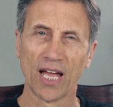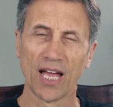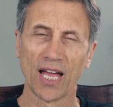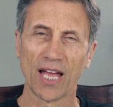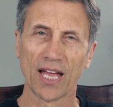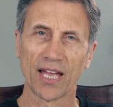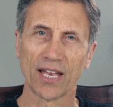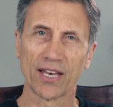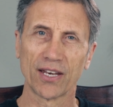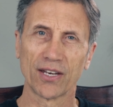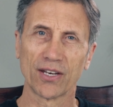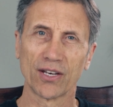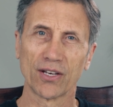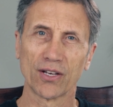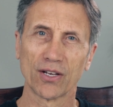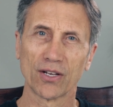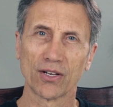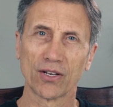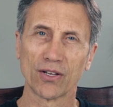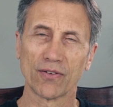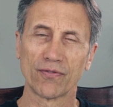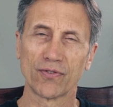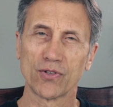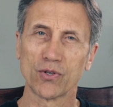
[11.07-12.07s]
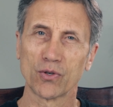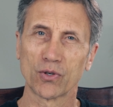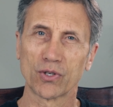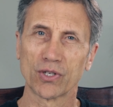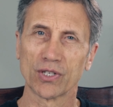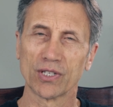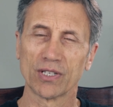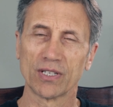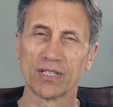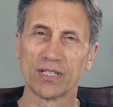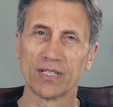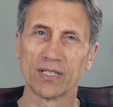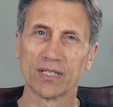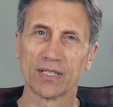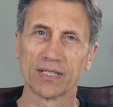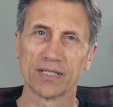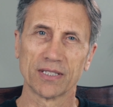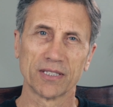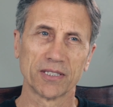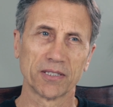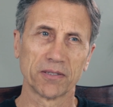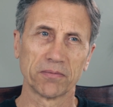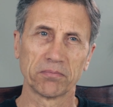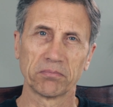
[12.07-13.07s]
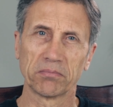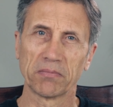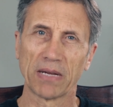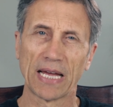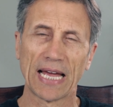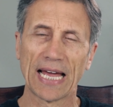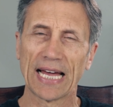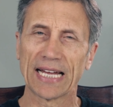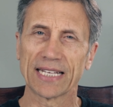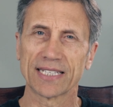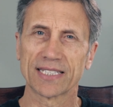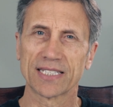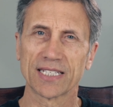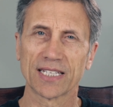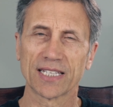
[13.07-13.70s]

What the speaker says: And if you could add